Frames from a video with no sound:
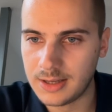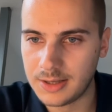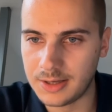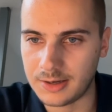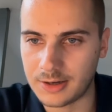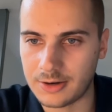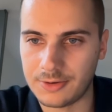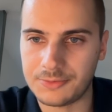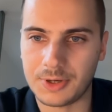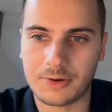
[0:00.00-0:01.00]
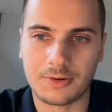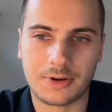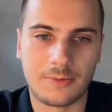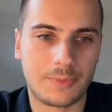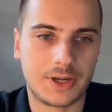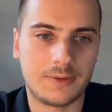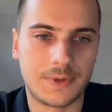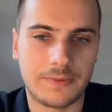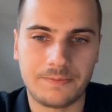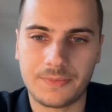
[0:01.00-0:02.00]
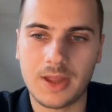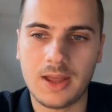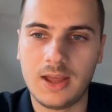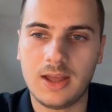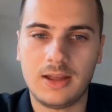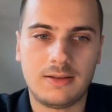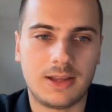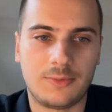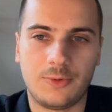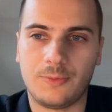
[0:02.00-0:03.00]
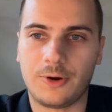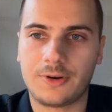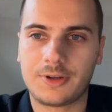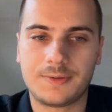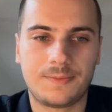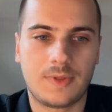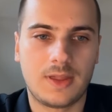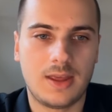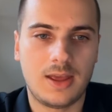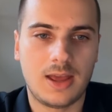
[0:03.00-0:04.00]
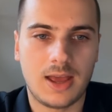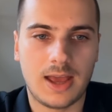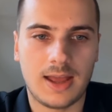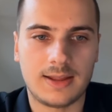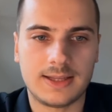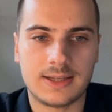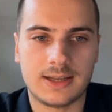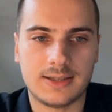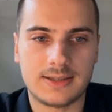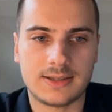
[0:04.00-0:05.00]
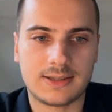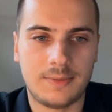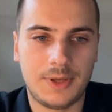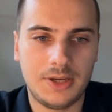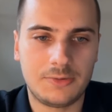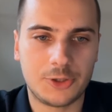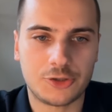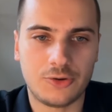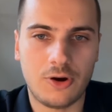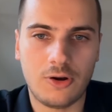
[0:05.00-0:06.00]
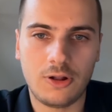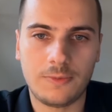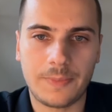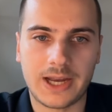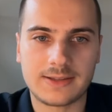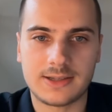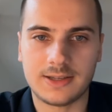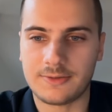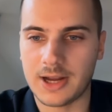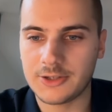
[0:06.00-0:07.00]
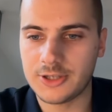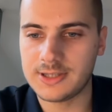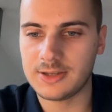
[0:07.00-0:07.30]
Here, current record company. Yeah, that would work. And it's the same here. We show all past interactions,